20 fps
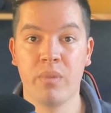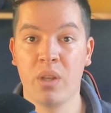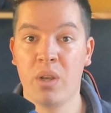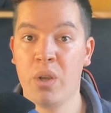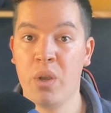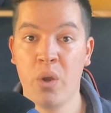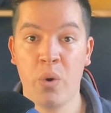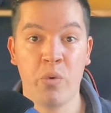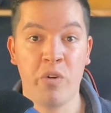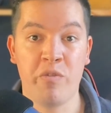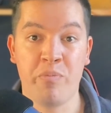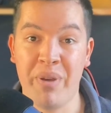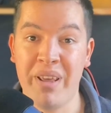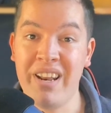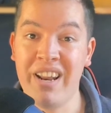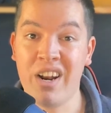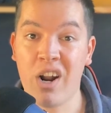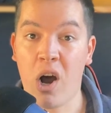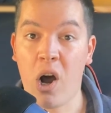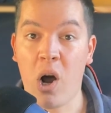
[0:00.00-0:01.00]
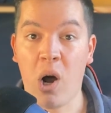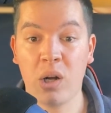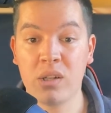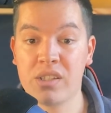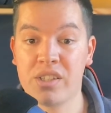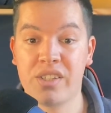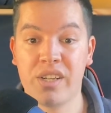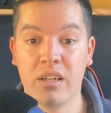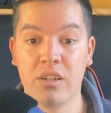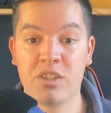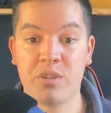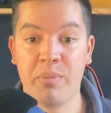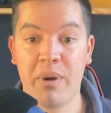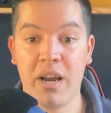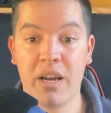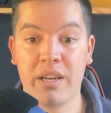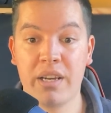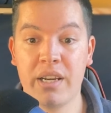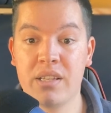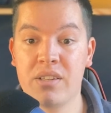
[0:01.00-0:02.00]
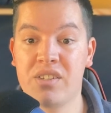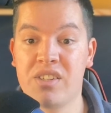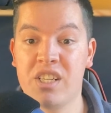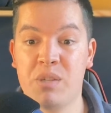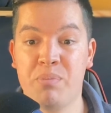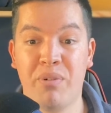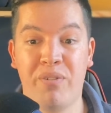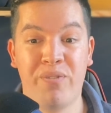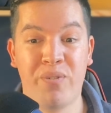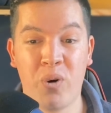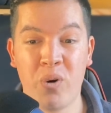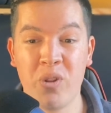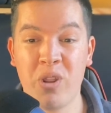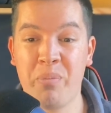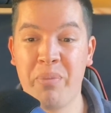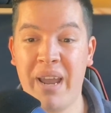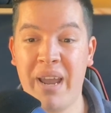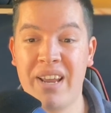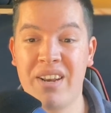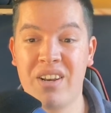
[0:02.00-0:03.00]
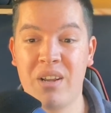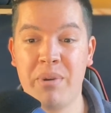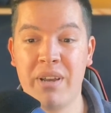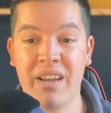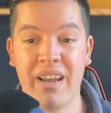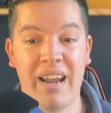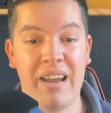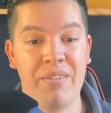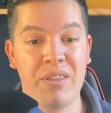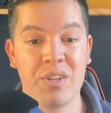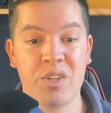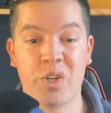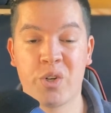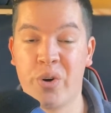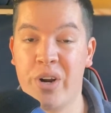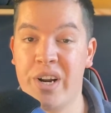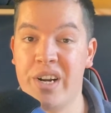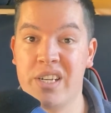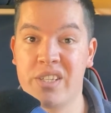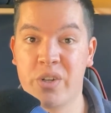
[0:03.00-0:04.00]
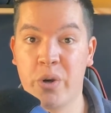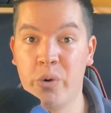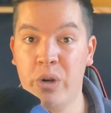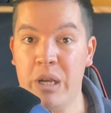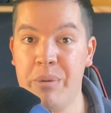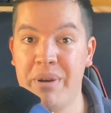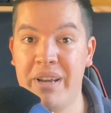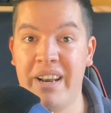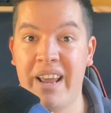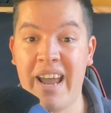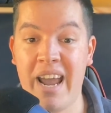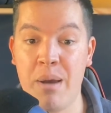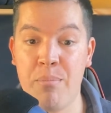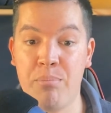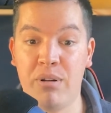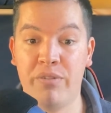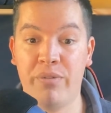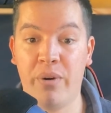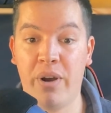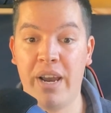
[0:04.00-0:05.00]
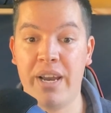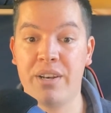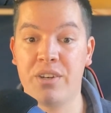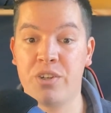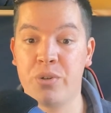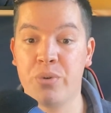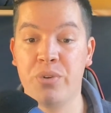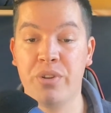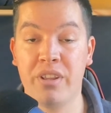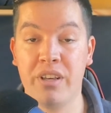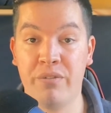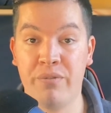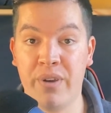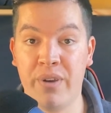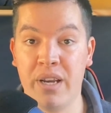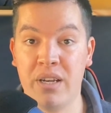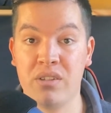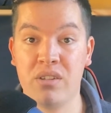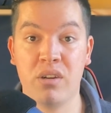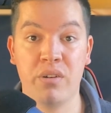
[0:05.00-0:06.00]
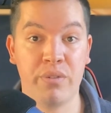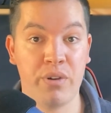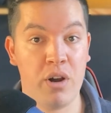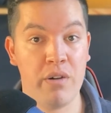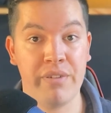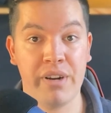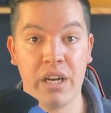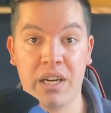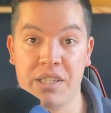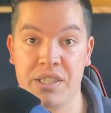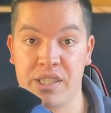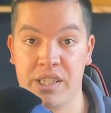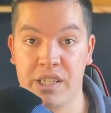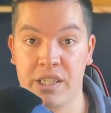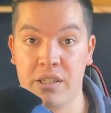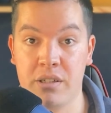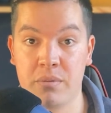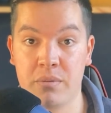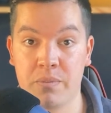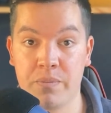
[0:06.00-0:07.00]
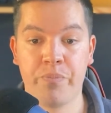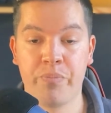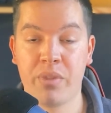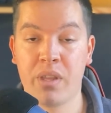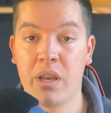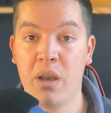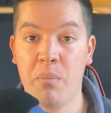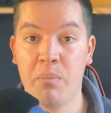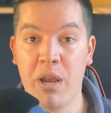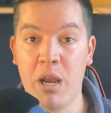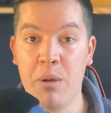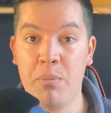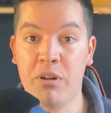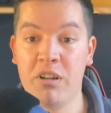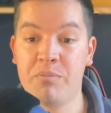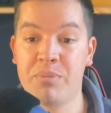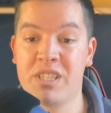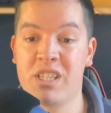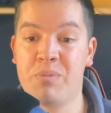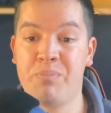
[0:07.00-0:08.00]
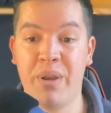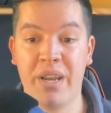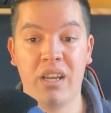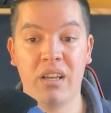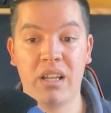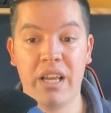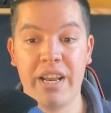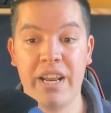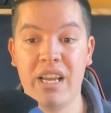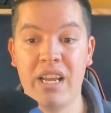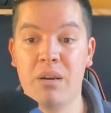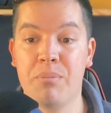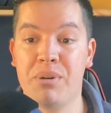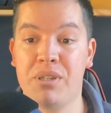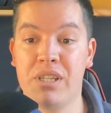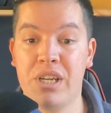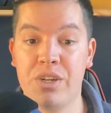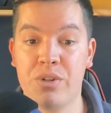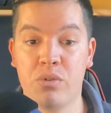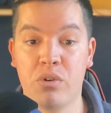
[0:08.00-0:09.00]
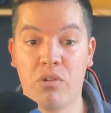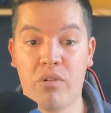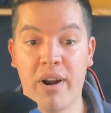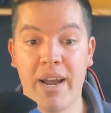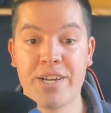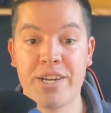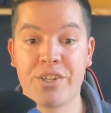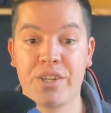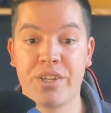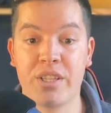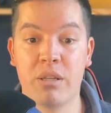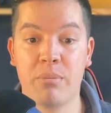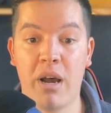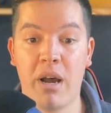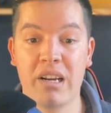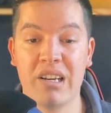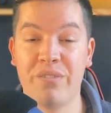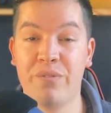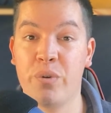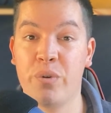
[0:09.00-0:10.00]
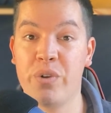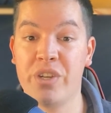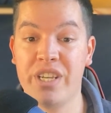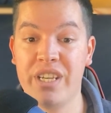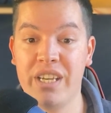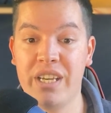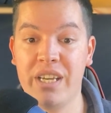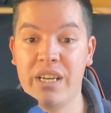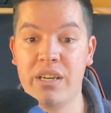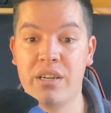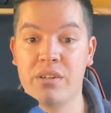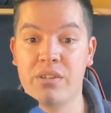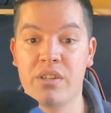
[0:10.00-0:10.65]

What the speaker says: We've been in a hot seller's market since before the pandemic, and this trend has only been amplified due to the effects of COVID-19. People have been speculating a potential crash in the market for years,